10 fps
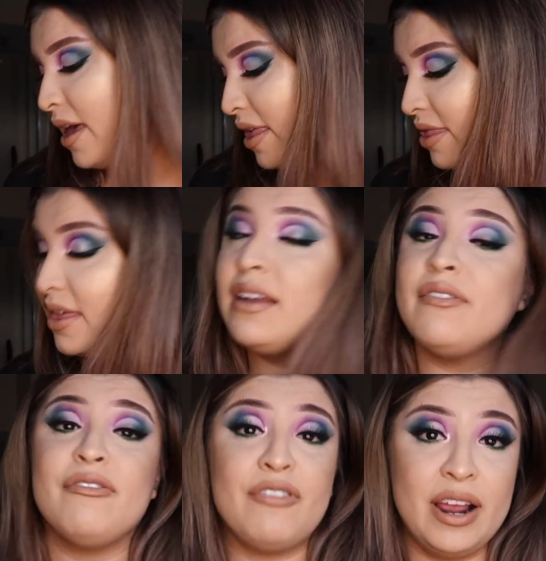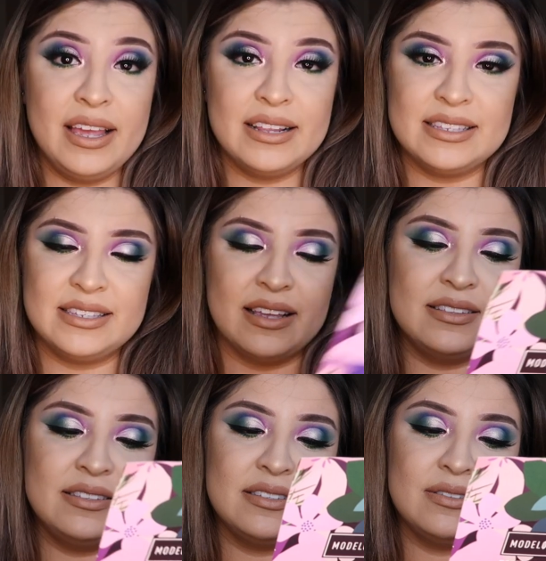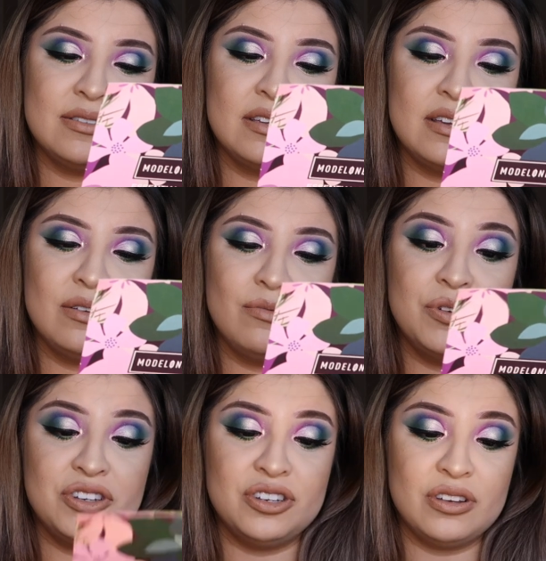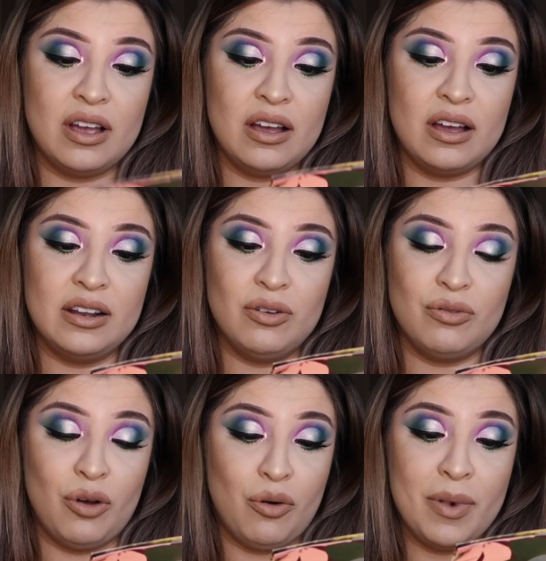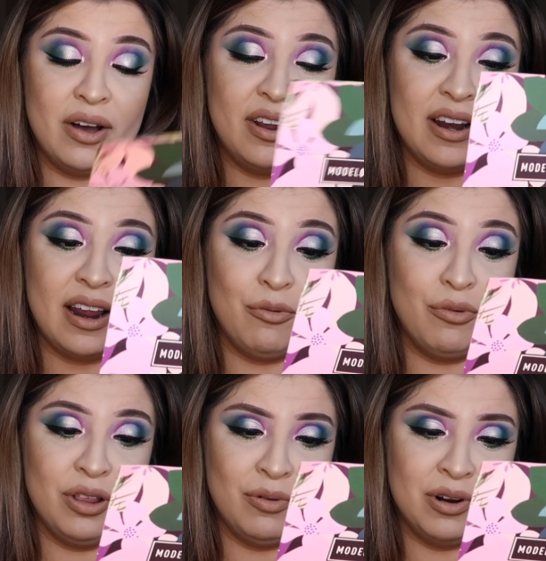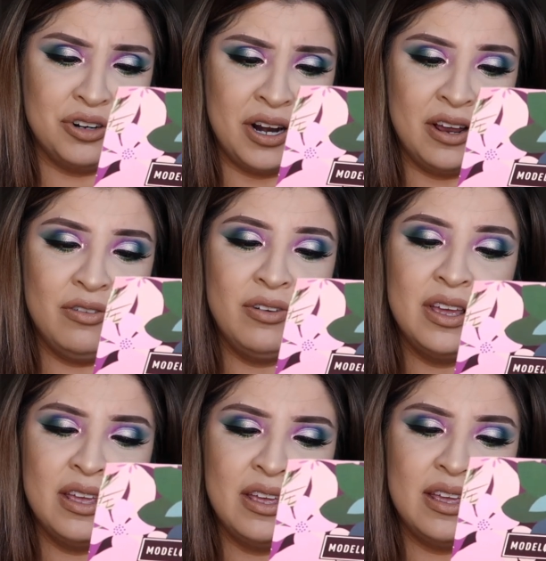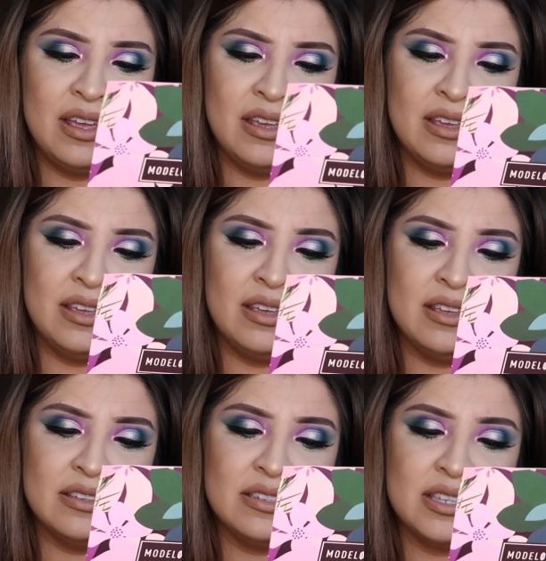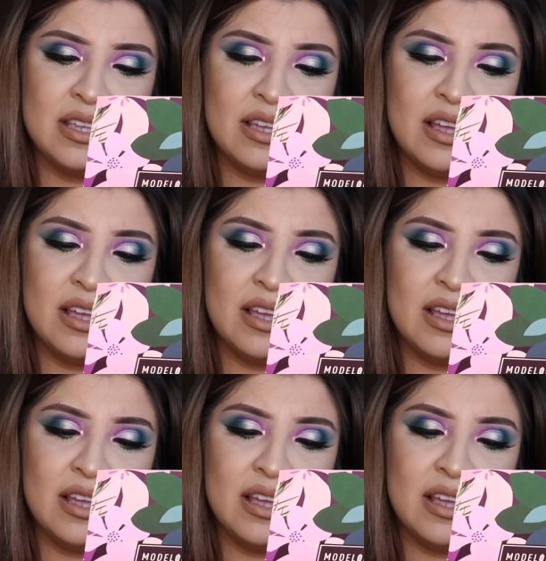And then frankincense, which I don't know about and I really want to try now, is